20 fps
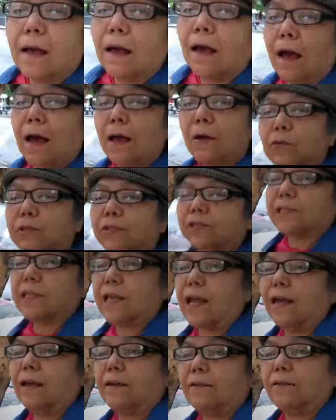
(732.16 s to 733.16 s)
I would
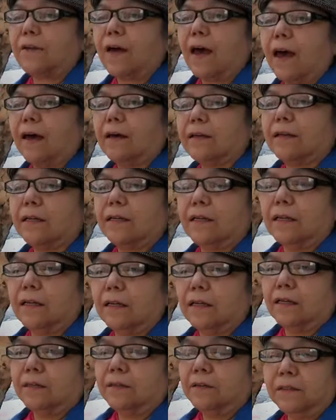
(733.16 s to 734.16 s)
say that
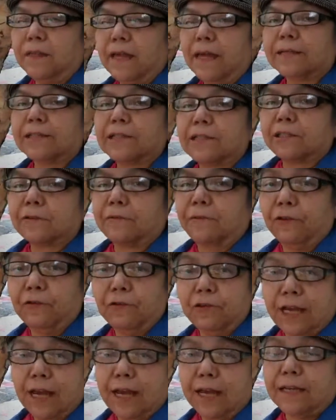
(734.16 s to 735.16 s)
in the next
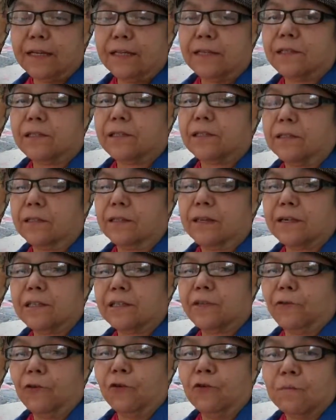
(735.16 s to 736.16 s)
few days, the
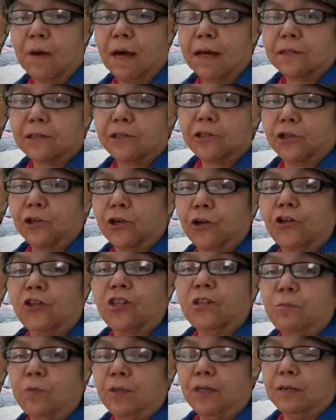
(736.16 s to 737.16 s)
next few months, you're
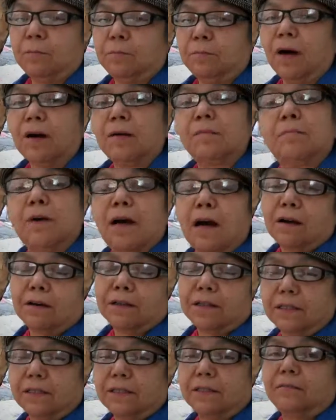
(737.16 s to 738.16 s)
going to be
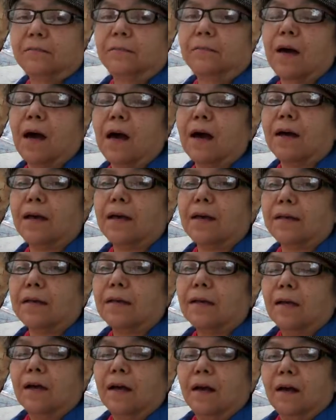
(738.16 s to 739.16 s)
bombarded by
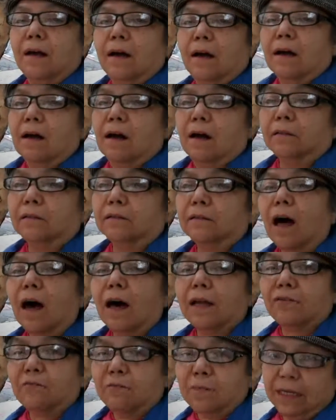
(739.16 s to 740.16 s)
a
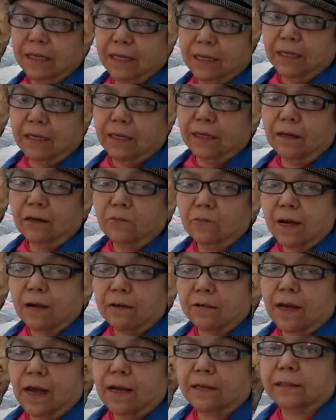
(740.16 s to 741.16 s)
lot of media
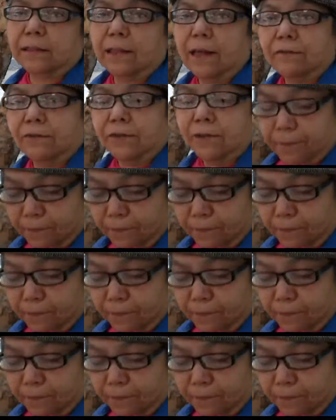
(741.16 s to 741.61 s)
around 9-11.